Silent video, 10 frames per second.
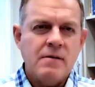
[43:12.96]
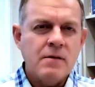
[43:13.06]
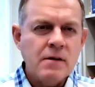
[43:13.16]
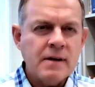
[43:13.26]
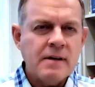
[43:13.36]

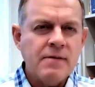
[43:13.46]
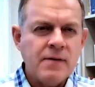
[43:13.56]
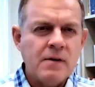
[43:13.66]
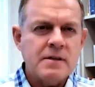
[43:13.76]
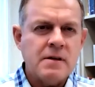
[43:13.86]
look and
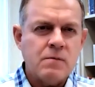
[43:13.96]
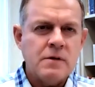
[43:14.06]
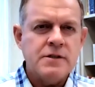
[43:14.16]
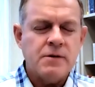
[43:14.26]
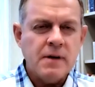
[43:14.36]
focus on
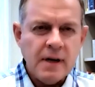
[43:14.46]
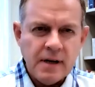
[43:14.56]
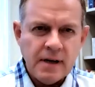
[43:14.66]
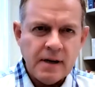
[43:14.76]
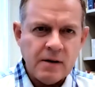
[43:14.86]
what you're
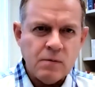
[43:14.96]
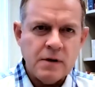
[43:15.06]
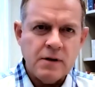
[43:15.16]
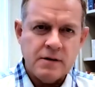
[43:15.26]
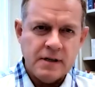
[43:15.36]
eating and
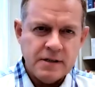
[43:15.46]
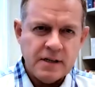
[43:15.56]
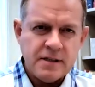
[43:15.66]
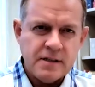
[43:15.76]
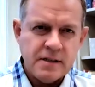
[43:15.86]
what your
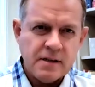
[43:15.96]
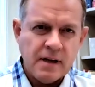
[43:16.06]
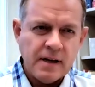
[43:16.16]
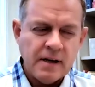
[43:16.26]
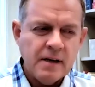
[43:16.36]
digestion
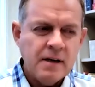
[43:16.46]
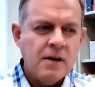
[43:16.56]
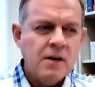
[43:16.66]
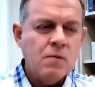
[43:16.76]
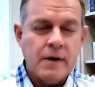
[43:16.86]
is like,
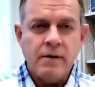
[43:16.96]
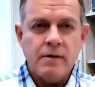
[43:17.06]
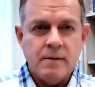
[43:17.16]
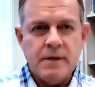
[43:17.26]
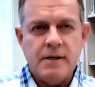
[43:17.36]
what your
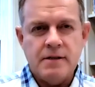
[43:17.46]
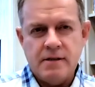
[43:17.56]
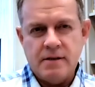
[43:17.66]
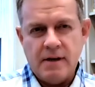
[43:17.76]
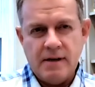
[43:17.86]

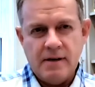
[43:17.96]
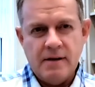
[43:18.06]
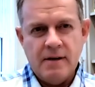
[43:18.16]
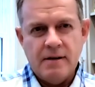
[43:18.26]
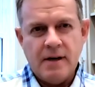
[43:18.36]
elimination is like,
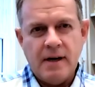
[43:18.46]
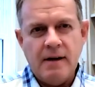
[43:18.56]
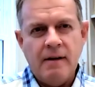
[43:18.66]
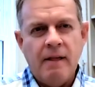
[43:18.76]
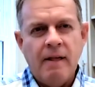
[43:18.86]

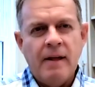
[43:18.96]
okay?